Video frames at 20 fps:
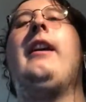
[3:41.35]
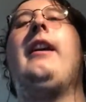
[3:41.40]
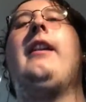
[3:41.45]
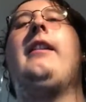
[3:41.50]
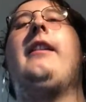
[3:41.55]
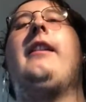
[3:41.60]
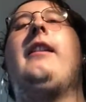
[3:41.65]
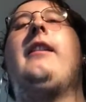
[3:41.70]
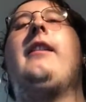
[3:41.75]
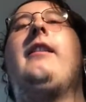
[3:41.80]

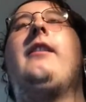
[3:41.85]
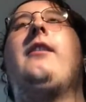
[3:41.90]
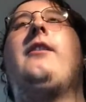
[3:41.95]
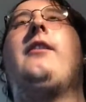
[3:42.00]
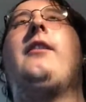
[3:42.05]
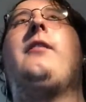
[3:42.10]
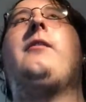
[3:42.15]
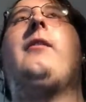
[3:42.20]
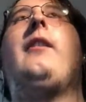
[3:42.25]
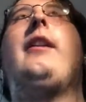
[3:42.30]
And the
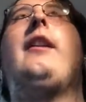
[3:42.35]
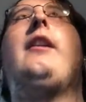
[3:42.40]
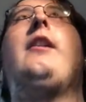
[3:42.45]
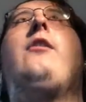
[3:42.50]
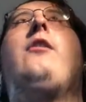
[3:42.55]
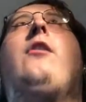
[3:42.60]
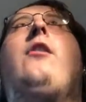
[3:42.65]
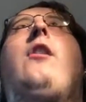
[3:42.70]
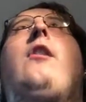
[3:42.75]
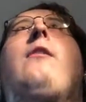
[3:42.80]
reason why they
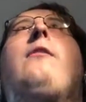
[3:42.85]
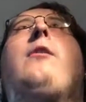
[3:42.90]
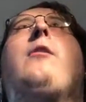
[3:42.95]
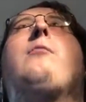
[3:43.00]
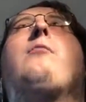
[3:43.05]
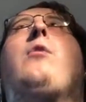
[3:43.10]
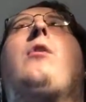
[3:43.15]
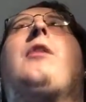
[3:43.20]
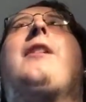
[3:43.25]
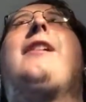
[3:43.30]
don't offer
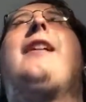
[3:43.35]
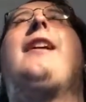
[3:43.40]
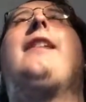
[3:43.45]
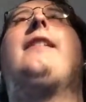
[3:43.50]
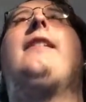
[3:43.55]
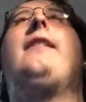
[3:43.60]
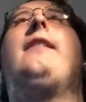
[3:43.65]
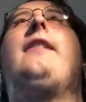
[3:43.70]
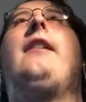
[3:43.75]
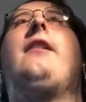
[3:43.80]
more
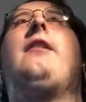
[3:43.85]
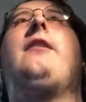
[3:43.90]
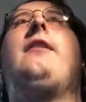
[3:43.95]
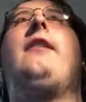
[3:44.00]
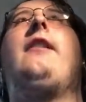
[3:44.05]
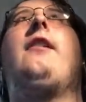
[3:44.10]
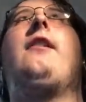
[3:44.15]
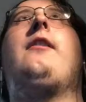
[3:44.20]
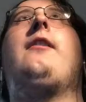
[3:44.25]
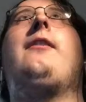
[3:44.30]
classes
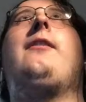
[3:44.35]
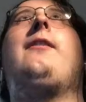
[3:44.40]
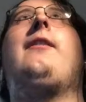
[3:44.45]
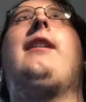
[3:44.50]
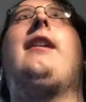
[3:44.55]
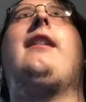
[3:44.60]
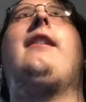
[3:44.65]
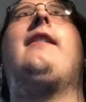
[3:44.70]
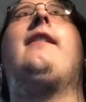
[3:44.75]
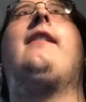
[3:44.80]
downstairs is
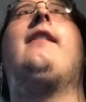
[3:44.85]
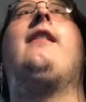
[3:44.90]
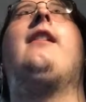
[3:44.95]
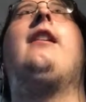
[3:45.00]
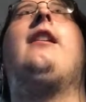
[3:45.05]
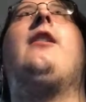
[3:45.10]
because